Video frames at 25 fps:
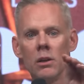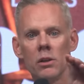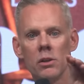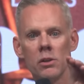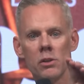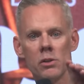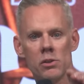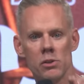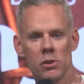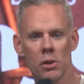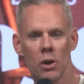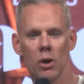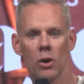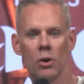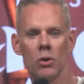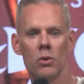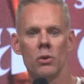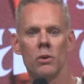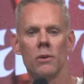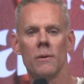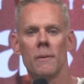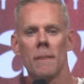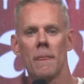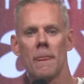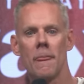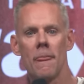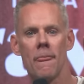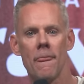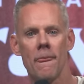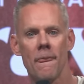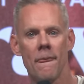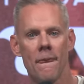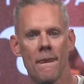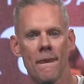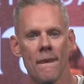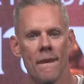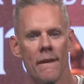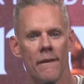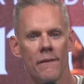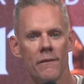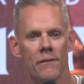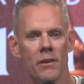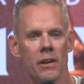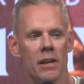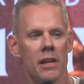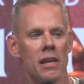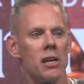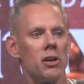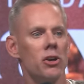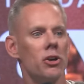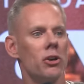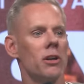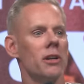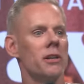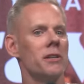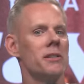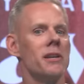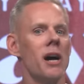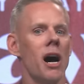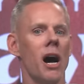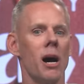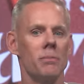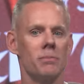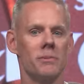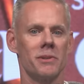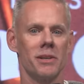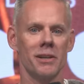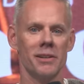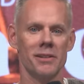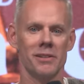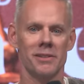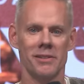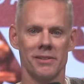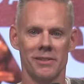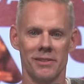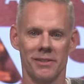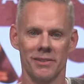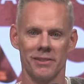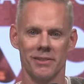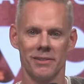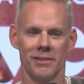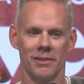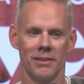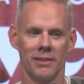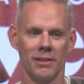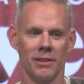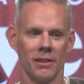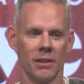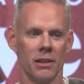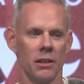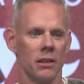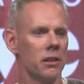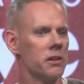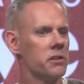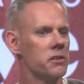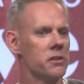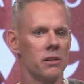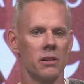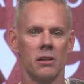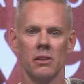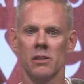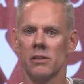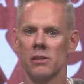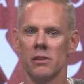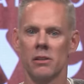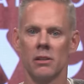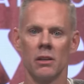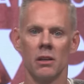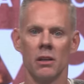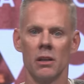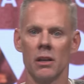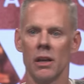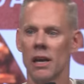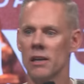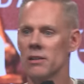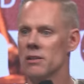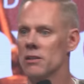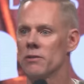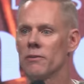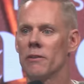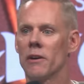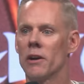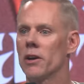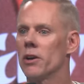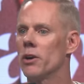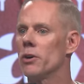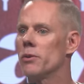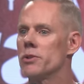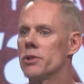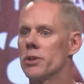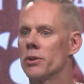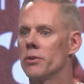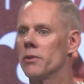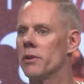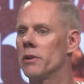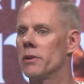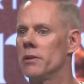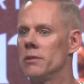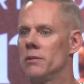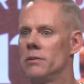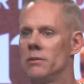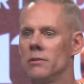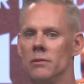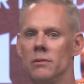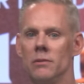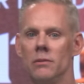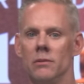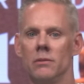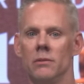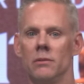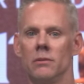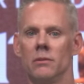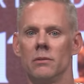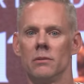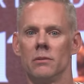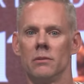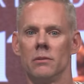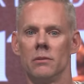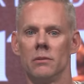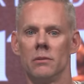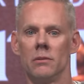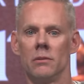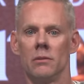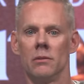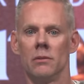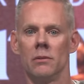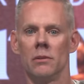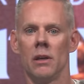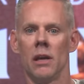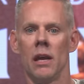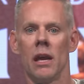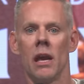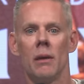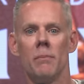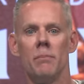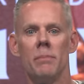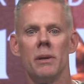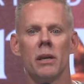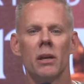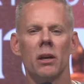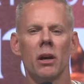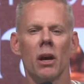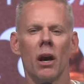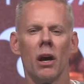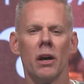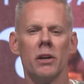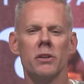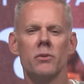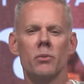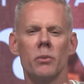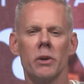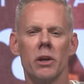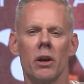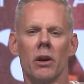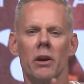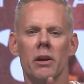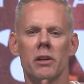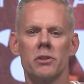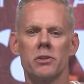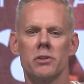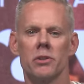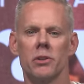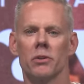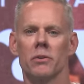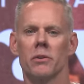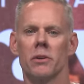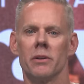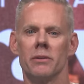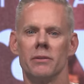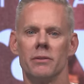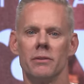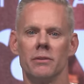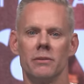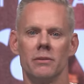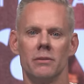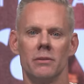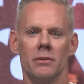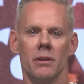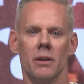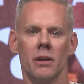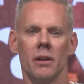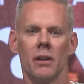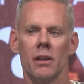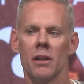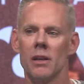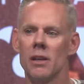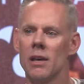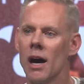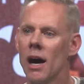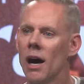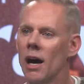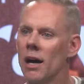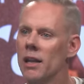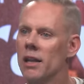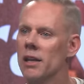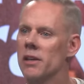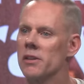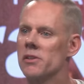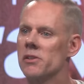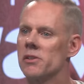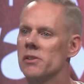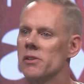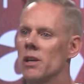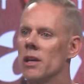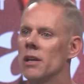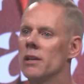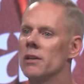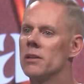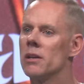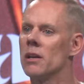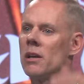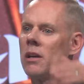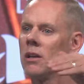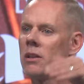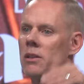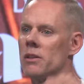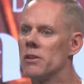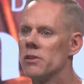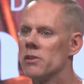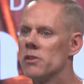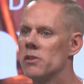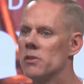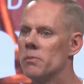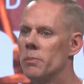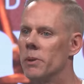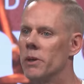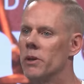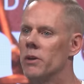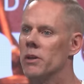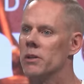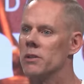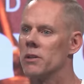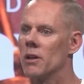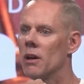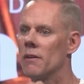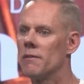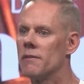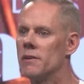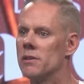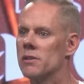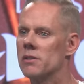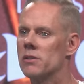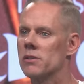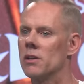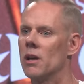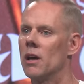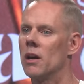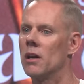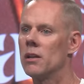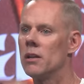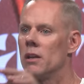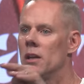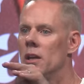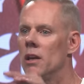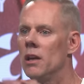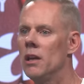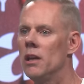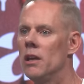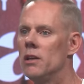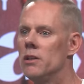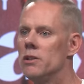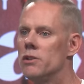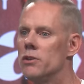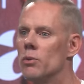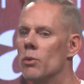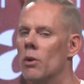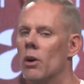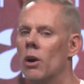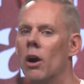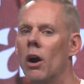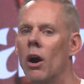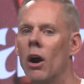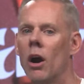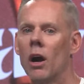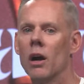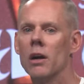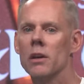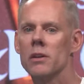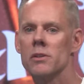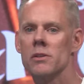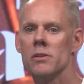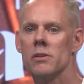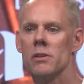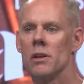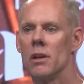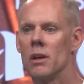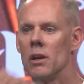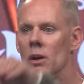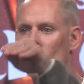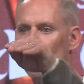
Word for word: So that he could adopt us. Listen to this as his very own children. And because we are his children, God has sent the Spirit of his Son into our hearts.